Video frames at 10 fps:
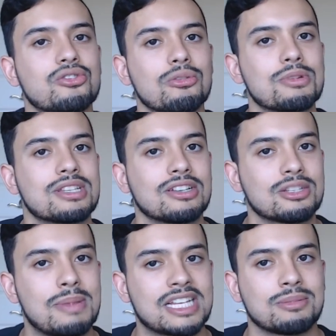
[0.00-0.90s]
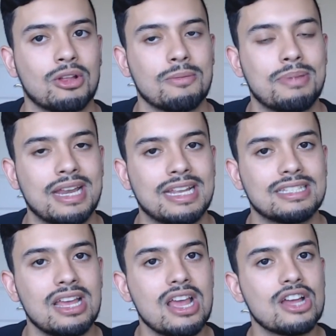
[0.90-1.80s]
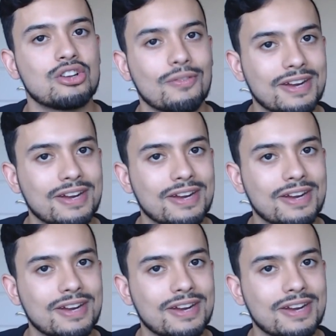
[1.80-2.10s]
and rumors and also basketball opinions. Don't